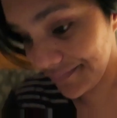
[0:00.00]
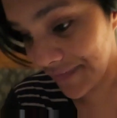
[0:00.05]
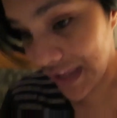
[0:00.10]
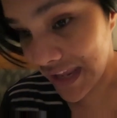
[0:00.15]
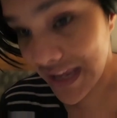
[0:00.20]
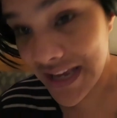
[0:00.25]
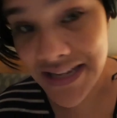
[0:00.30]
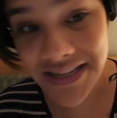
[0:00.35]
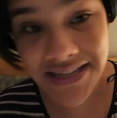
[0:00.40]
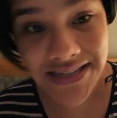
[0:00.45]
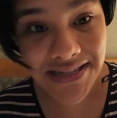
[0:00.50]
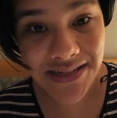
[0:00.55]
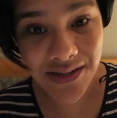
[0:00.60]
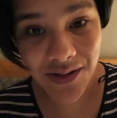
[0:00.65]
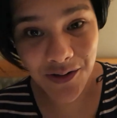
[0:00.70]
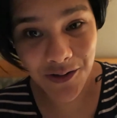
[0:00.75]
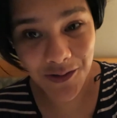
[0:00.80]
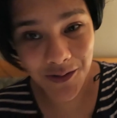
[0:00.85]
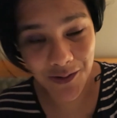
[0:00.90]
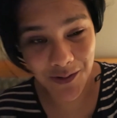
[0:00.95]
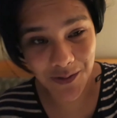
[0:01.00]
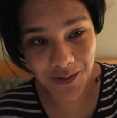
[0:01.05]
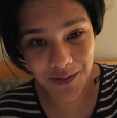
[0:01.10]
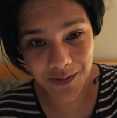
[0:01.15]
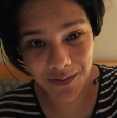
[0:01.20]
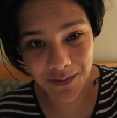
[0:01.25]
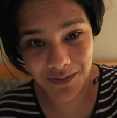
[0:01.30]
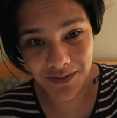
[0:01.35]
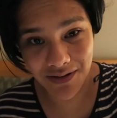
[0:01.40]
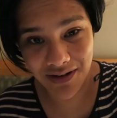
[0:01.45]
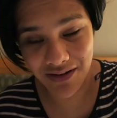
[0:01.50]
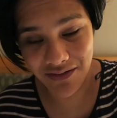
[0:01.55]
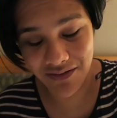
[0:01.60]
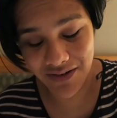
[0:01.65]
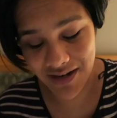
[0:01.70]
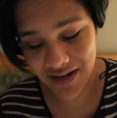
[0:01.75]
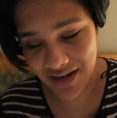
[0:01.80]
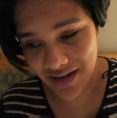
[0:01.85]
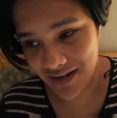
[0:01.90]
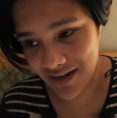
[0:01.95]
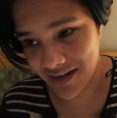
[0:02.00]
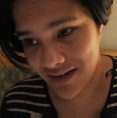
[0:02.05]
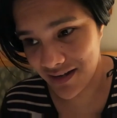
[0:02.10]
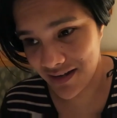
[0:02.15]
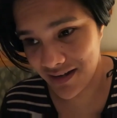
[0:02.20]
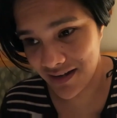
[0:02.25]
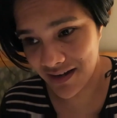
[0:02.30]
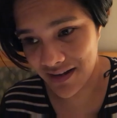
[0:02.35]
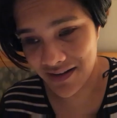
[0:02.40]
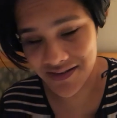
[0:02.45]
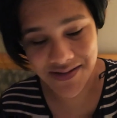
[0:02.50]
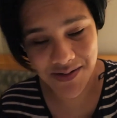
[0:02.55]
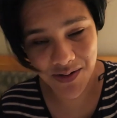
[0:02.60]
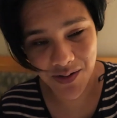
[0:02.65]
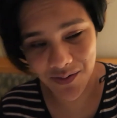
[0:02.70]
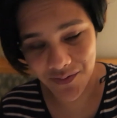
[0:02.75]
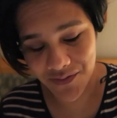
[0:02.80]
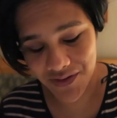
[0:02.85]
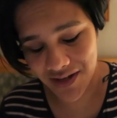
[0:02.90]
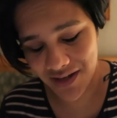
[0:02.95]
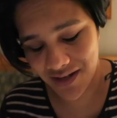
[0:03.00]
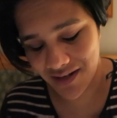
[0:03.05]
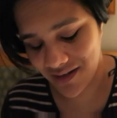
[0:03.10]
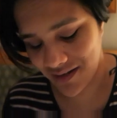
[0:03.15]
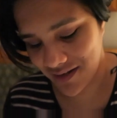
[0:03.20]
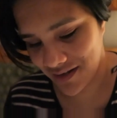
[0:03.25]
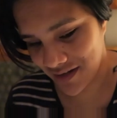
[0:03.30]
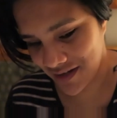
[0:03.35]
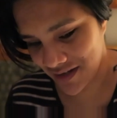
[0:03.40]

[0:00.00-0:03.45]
Yeah, so get ready, have some coffee,